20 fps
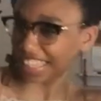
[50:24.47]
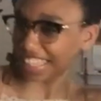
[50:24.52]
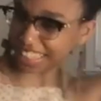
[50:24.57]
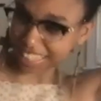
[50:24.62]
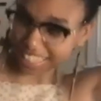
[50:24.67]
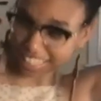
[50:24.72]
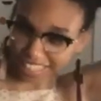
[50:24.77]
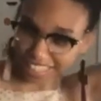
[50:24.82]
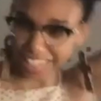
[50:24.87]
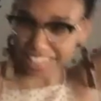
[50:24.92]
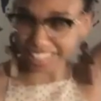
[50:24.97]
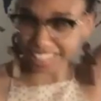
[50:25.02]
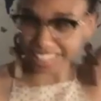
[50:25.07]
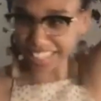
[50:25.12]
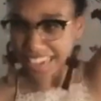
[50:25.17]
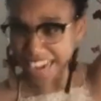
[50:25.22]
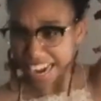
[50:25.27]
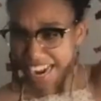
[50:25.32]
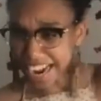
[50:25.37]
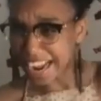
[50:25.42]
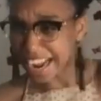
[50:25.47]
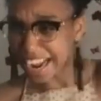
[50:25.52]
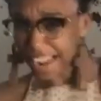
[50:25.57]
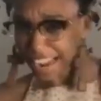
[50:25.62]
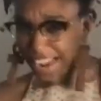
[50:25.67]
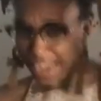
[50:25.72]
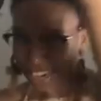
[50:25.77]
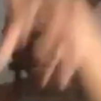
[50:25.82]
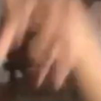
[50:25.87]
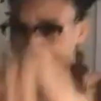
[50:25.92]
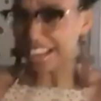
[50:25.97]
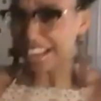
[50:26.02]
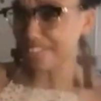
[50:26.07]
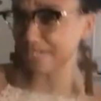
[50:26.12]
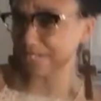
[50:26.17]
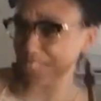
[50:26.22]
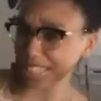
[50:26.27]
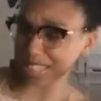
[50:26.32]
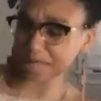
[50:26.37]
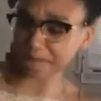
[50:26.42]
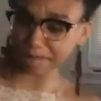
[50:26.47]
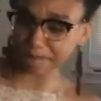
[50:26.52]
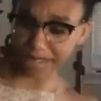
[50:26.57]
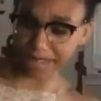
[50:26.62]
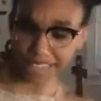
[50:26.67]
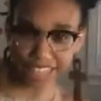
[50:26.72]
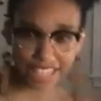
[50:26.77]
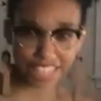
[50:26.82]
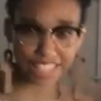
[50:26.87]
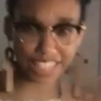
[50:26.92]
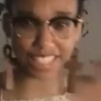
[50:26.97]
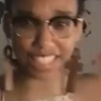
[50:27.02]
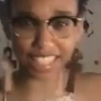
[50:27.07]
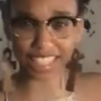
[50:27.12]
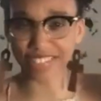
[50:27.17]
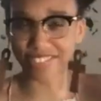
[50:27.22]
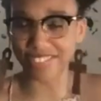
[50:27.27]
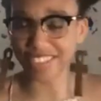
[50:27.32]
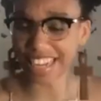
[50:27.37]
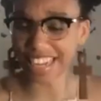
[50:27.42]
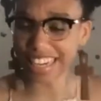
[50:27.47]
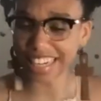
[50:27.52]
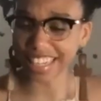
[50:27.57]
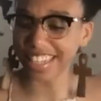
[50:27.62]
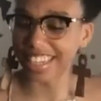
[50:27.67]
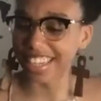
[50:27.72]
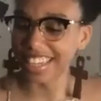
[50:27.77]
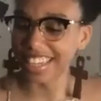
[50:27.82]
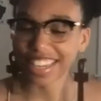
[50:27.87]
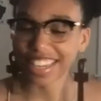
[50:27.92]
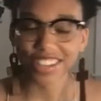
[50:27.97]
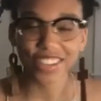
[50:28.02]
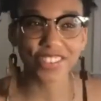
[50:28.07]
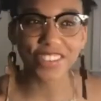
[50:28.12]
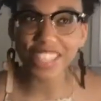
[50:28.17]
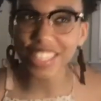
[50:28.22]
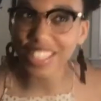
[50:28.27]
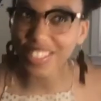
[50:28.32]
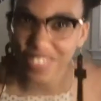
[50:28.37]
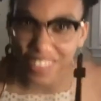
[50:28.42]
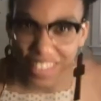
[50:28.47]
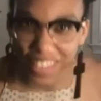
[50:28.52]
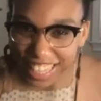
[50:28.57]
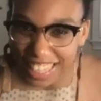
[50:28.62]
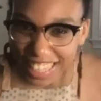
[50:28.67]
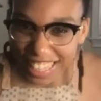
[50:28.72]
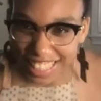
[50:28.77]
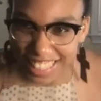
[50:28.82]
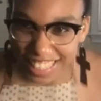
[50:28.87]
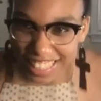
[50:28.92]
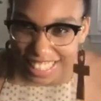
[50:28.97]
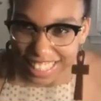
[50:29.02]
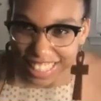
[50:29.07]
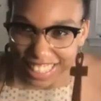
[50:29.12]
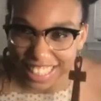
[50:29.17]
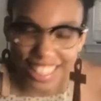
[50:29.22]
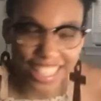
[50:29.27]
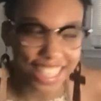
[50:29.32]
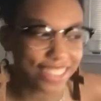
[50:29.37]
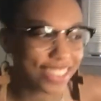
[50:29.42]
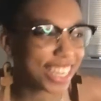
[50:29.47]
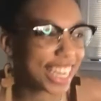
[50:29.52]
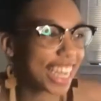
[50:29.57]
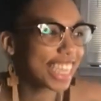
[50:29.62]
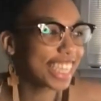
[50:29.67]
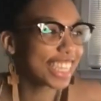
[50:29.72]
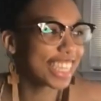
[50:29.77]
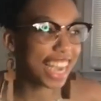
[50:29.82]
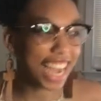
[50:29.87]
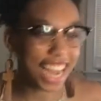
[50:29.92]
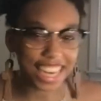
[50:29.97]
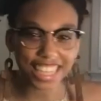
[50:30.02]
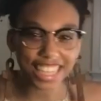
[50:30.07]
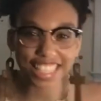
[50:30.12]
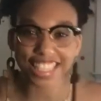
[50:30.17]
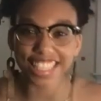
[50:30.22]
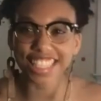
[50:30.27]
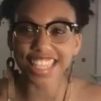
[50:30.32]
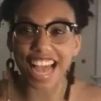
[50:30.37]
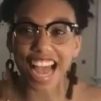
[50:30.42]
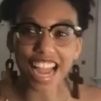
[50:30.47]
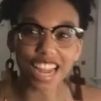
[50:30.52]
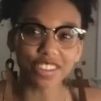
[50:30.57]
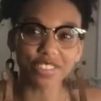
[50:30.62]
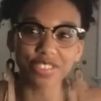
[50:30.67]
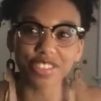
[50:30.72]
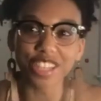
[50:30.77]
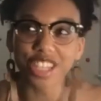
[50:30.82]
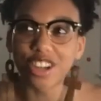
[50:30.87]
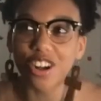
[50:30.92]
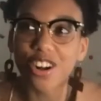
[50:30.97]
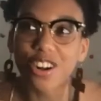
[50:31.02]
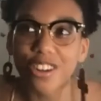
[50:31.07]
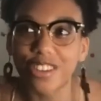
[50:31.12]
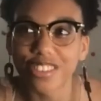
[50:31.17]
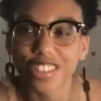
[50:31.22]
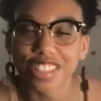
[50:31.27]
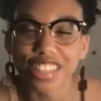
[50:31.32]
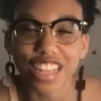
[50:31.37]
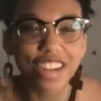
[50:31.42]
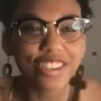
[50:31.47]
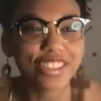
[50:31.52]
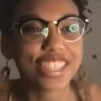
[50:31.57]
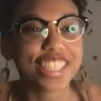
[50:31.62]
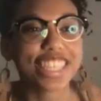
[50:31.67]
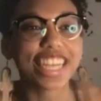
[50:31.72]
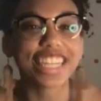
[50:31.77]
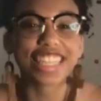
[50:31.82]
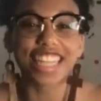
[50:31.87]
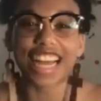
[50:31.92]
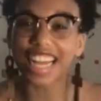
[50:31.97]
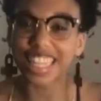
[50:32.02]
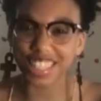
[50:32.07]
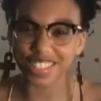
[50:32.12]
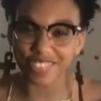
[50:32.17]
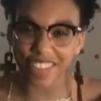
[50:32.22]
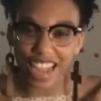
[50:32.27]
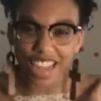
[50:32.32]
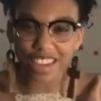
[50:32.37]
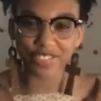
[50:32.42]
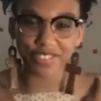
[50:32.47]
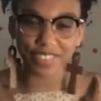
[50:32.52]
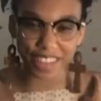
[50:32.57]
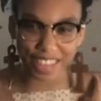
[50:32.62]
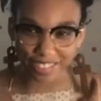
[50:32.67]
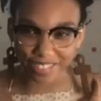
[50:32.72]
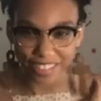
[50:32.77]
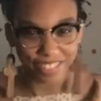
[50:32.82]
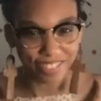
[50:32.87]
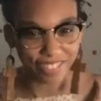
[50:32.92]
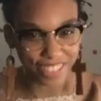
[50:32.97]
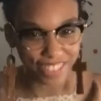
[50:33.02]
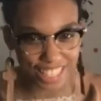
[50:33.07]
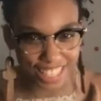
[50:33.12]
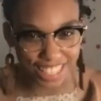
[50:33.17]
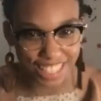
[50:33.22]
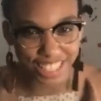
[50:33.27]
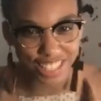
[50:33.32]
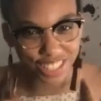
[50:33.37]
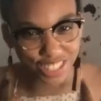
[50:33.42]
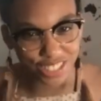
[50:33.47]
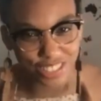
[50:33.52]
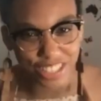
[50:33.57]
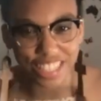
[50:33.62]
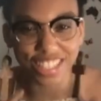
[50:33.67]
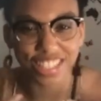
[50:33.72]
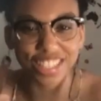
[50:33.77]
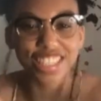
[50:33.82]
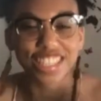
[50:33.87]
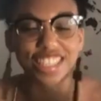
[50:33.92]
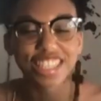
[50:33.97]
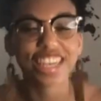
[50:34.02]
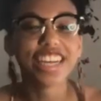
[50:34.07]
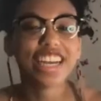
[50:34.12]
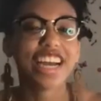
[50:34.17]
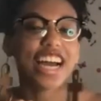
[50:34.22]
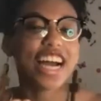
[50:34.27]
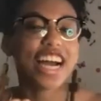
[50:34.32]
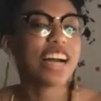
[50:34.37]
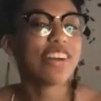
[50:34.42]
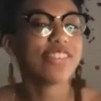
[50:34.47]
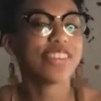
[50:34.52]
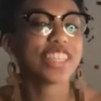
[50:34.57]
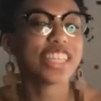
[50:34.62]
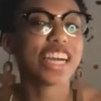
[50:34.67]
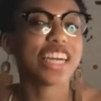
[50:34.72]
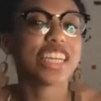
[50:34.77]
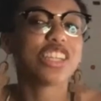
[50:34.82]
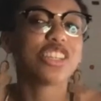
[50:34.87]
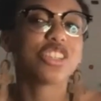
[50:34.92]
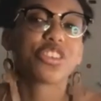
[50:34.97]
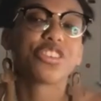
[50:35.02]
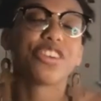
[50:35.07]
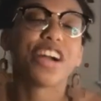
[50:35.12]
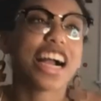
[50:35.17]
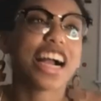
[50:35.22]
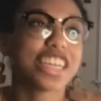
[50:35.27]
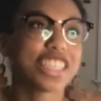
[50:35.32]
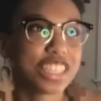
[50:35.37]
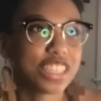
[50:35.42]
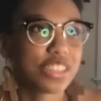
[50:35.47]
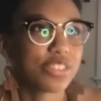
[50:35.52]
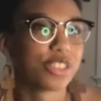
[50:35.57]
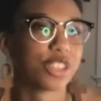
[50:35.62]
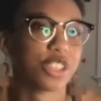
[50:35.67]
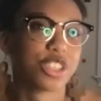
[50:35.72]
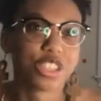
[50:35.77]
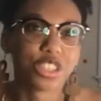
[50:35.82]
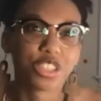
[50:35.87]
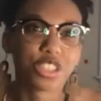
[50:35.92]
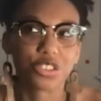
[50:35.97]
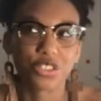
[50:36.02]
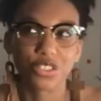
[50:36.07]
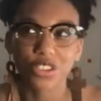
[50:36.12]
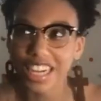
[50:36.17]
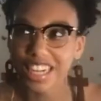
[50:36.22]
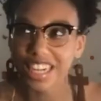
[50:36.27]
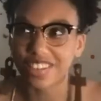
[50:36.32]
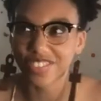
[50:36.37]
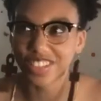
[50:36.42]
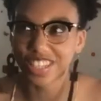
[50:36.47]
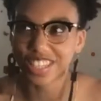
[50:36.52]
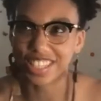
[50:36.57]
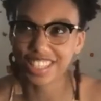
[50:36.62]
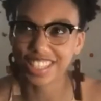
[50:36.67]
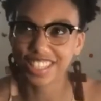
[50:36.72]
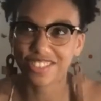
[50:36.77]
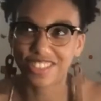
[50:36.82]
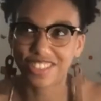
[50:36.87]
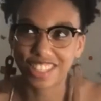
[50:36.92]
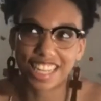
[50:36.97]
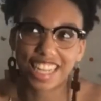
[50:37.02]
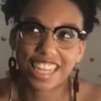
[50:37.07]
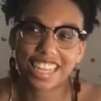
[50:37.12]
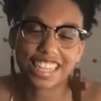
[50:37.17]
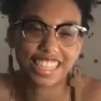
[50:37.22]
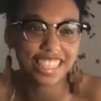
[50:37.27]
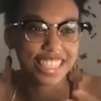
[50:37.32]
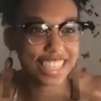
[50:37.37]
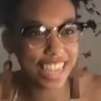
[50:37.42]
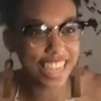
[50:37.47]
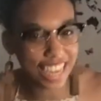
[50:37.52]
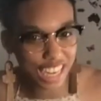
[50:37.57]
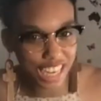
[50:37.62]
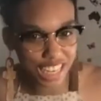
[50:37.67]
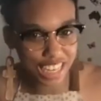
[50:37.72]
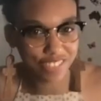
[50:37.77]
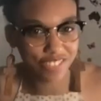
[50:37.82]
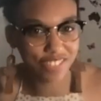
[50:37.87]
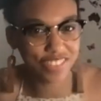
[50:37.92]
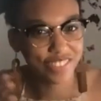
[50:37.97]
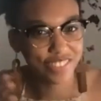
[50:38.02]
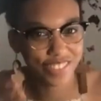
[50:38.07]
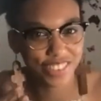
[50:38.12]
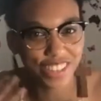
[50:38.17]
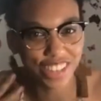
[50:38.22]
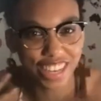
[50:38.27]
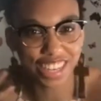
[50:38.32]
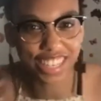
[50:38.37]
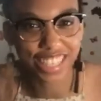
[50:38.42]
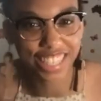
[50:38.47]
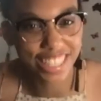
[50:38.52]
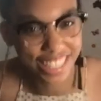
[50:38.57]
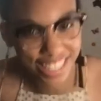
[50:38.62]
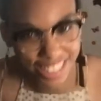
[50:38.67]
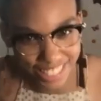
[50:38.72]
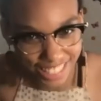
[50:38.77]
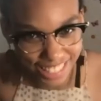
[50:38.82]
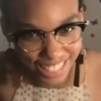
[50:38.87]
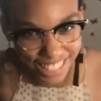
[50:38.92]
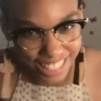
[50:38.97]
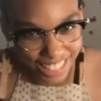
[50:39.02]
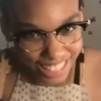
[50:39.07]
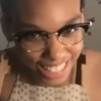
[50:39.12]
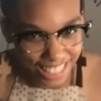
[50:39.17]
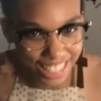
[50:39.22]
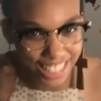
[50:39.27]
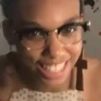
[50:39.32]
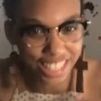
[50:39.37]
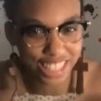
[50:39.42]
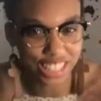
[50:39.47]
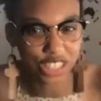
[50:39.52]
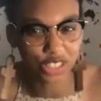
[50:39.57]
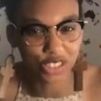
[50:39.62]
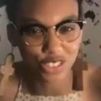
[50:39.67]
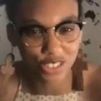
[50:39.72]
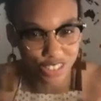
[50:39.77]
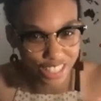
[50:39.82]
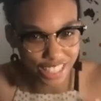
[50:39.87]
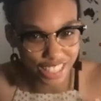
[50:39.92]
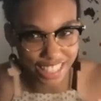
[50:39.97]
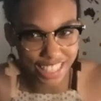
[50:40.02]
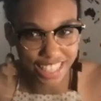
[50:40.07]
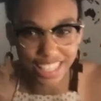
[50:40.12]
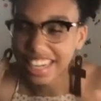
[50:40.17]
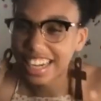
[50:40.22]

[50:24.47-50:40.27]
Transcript: They're like, yeah, I love this playlist. And I'm like, which playlist is this? They were like, yeah, this is Ivory Coast. I was like, that's my favorite playlist too. And just having that interaction was just great because it was like, yay, people are listening and they're enjoying it.